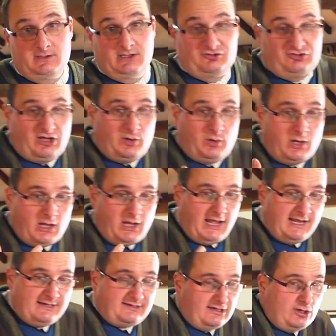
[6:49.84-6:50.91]
So
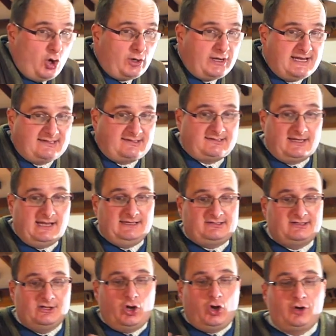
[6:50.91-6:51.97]
it's an honest
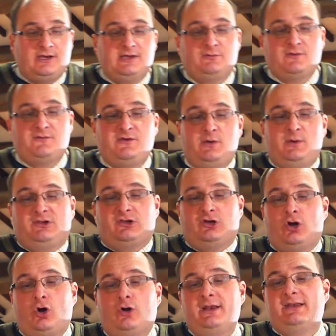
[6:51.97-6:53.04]
review, it's an
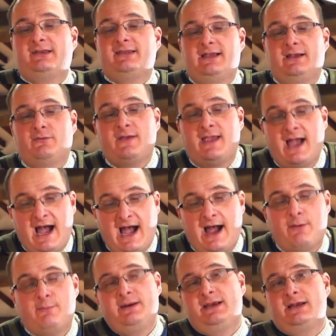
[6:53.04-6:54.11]
honest thing of how
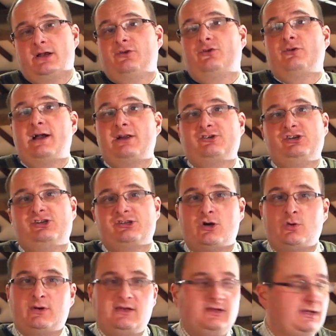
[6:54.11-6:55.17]
many guns are actually sold in